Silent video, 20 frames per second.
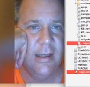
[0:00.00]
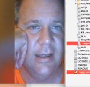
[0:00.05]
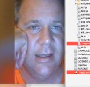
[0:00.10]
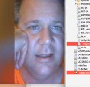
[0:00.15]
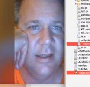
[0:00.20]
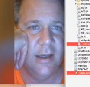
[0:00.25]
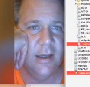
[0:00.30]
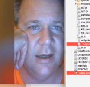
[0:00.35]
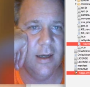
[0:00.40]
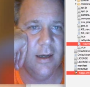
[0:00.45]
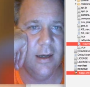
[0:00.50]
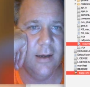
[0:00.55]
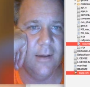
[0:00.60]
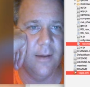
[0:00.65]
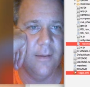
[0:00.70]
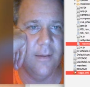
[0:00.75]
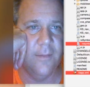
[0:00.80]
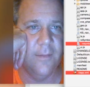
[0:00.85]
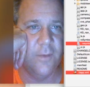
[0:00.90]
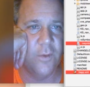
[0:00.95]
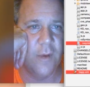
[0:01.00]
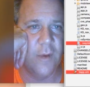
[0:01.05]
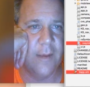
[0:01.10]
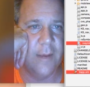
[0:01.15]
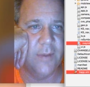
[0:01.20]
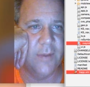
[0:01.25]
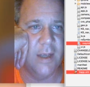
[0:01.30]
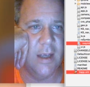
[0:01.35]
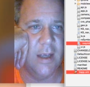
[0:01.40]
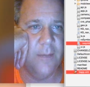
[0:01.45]

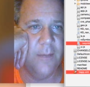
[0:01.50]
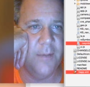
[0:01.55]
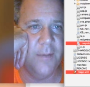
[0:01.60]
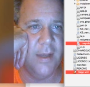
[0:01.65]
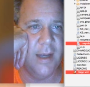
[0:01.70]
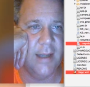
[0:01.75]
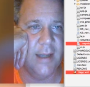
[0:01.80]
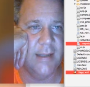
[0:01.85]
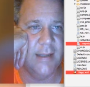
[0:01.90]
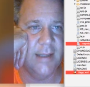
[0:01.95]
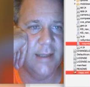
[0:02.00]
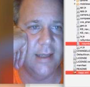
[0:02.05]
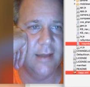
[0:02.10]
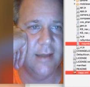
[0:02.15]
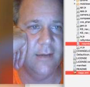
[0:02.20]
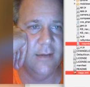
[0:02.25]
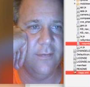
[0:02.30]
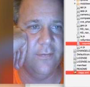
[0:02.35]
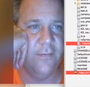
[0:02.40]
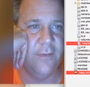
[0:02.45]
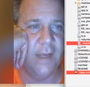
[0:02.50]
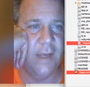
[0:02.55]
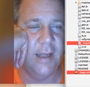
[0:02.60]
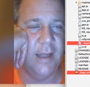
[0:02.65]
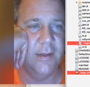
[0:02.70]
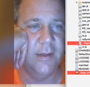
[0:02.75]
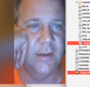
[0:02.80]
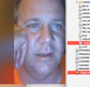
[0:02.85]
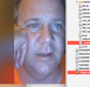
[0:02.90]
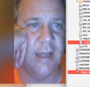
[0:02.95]
Grab the API data
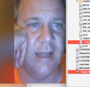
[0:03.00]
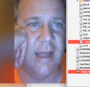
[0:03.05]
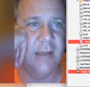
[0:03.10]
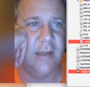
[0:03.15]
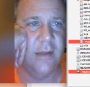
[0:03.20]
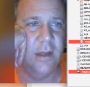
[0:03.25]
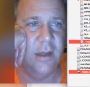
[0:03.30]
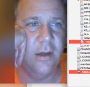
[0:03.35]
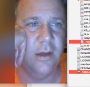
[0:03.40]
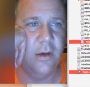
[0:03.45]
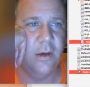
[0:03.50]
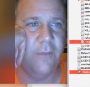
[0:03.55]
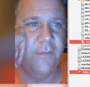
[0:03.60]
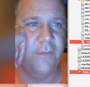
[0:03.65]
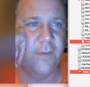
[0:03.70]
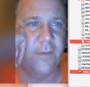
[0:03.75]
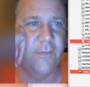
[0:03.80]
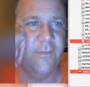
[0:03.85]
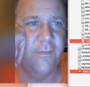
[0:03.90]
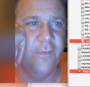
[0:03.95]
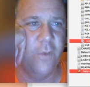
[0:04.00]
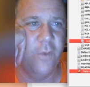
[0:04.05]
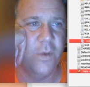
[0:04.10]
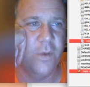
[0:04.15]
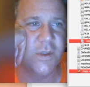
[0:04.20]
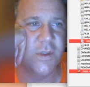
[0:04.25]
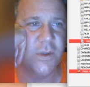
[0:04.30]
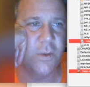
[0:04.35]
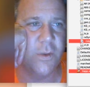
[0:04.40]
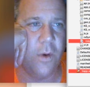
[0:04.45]
and the lat.lon from
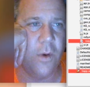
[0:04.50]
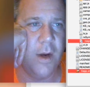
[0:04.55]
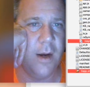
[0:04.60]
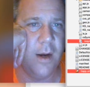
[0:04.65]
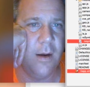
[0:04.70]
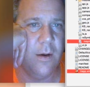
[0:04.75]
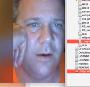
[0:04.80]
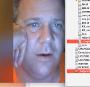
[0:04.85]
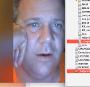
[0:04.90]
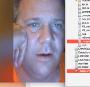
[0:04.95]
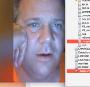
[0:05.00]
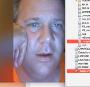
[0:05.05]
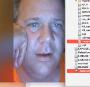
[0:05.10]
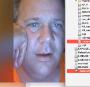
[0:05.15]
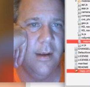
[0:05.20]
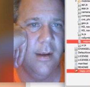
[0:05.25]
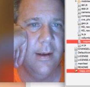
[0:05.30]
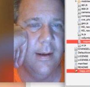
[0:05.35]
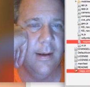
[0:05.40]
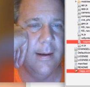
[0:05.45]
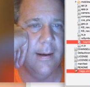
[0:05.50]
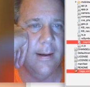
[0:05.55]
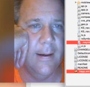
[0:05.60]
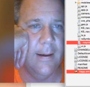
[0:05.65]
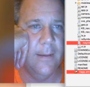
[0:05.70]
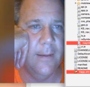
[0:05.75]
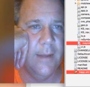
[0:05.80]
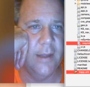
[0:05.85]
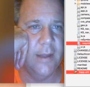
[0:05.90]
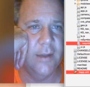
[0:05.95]
Foursquare
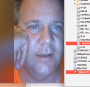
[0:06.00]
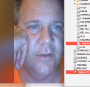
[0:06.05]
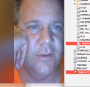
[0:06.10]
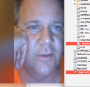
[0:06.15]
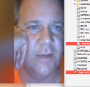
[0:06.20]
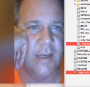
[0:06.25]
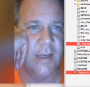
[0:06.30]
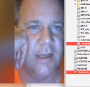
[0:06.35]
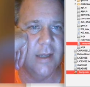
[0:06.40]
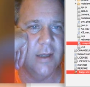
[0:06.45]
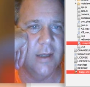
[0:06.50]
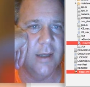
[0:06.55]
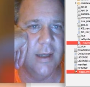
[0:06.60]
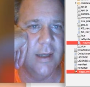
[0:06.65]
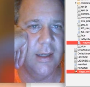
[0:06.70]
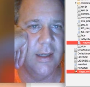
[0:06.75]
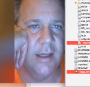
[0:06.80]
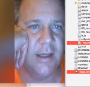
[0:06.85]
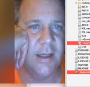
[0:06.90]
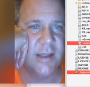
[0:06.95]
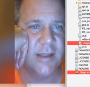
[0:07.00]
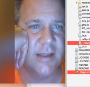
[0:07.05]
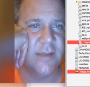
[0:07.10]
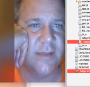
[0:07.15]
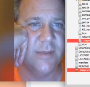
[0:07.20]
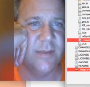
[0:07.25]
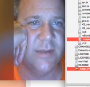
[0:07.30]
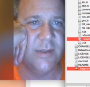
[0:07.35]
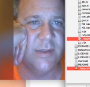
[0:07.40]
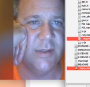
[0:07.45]
and create a
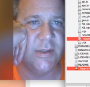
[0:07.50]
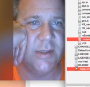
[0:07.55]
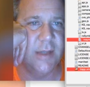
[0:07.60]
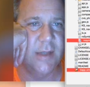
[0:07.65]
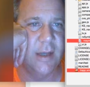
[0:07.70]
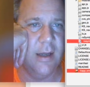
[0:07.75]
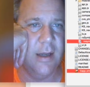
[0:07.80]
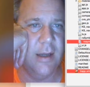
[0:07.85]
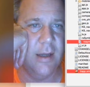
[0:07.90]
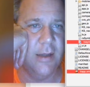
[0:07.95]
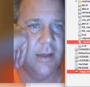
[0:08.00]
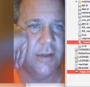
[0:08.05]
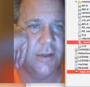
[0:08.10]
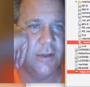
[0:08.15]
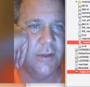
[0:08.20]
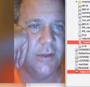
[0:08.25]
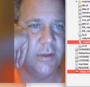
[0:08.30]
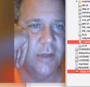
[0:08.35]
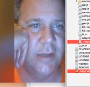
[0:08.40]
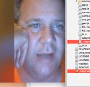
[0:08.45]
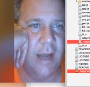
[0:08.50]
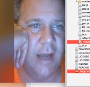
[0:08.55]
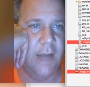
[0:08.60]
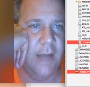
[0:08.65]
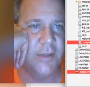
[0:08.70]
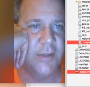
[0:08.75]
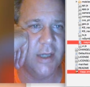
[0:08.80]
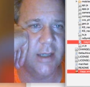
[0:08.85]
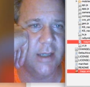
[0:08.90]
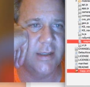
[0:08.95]
custom
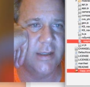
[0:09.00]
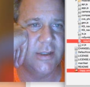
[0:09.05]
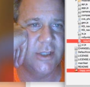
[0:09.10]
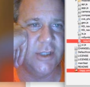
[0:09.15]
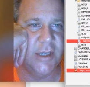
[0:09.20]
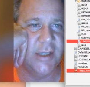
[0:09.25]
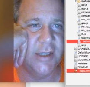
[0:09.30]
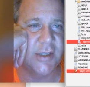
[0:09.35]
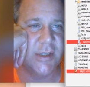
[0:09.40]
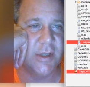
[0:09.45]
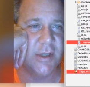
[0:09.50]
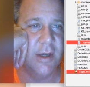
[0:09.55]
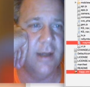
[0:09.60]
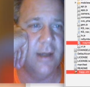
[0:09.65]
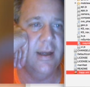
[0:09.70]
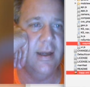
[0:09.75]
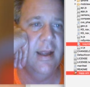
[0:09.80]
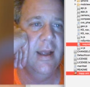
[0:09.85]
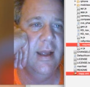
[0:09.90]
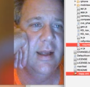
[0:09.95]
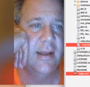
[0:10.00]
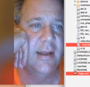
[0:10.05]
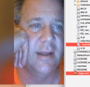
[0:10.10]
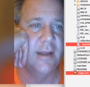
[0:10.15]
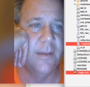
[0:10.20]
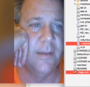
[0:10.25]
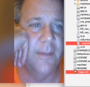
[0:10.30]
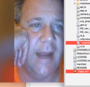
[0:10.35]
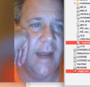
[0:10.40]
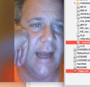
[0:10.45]
object JSON,
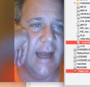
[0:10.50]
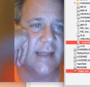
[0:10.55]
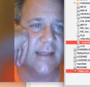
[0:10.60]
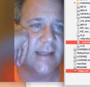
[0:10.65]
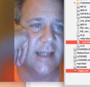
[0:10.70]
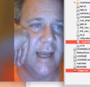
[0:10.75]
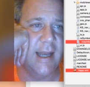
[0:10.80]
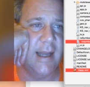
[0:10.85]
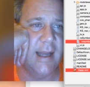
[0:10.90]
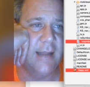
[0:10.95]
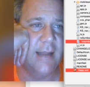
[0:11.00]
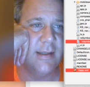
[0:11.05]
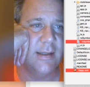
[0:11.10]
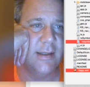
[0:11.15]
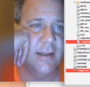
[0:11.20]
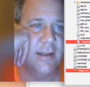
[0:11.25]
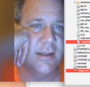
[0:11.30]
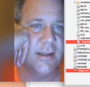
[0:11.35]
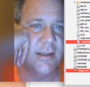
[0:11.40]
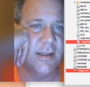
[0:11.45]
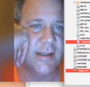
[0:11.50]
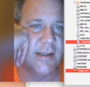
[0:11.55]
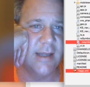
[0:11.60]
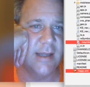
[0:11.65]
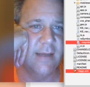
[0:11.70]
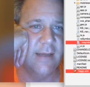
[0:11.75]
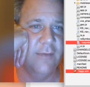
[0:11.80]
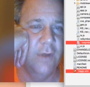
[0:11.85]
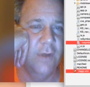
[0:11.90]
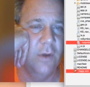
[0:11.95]
then pass that to
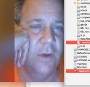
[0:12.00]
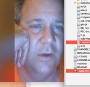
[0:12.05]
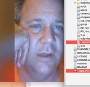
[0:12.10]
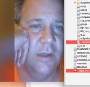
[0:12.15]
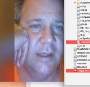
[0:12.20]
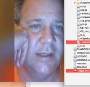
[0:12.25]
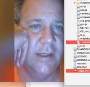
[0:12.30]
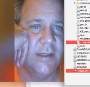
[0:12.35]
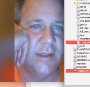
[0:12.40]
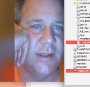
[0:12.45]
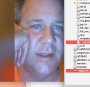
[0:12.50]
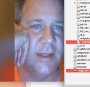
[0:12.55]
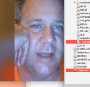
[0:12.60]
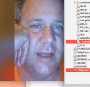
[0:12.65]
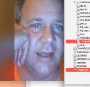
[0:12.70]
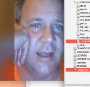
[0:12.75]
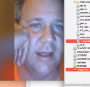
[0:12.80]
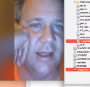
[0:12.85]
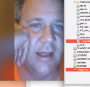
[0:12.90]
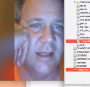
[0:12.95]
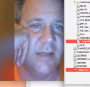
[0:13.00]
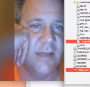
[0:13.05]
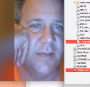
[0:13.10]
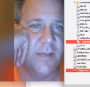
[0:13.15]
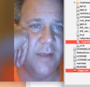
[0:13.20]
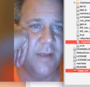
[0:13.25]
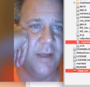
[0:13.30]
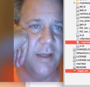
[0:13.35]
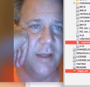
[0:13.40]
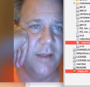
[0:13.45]
save locally to the LS
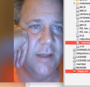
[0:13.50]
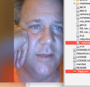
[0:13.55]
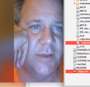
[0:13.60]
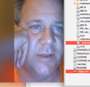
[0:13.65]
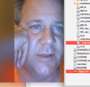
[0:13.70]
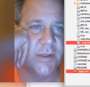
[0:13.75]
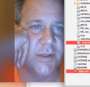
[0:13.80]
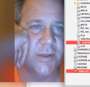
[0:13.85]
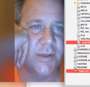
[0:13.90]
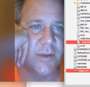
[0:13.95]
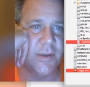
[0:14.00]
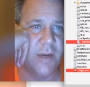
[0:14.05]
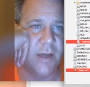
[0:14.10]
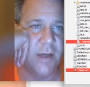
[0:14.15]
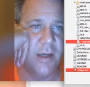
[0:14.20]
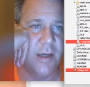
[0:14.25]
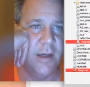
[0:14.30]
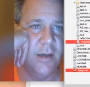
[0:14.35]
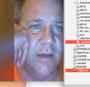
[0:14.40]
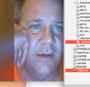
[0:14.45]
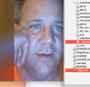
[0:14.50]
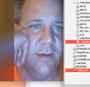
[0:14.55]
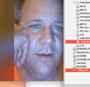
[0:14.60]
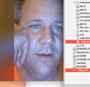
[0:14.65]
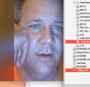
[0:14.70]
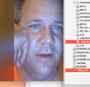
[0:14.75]
page, which is right here.